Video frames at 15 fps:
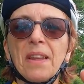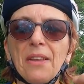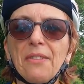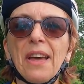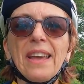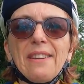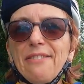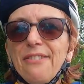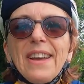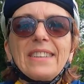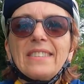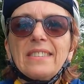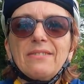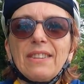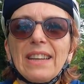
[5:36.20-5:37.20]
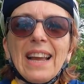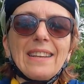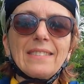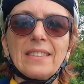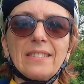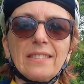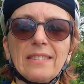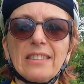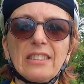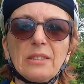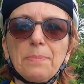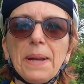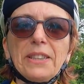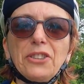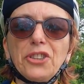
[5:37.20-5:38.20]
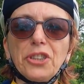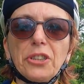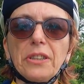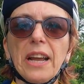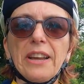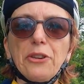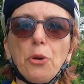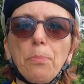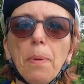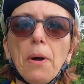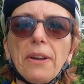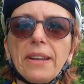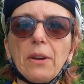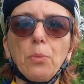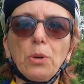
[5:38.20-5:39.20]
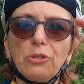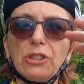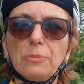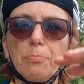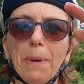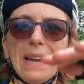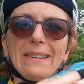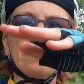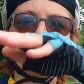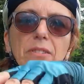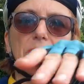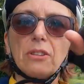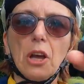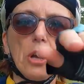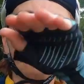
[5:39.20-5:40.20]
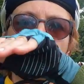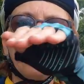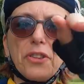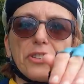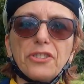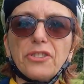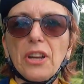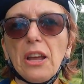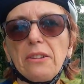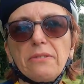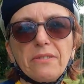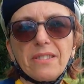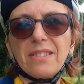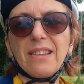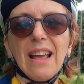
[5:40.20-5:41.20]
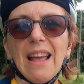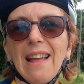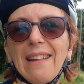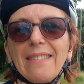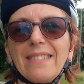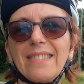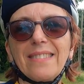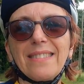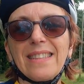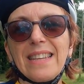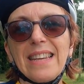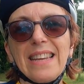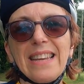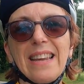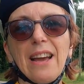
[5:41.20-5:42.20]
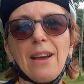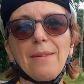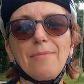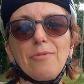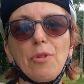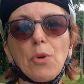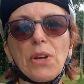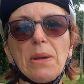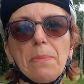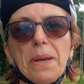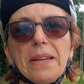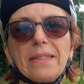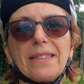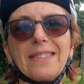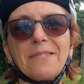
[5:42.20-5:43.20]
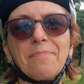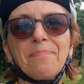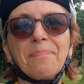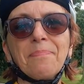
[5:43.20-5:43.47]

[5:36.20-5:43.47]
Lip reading: they effectively act as a suspension, and your bike will just bounce over the stones and the rocky bits.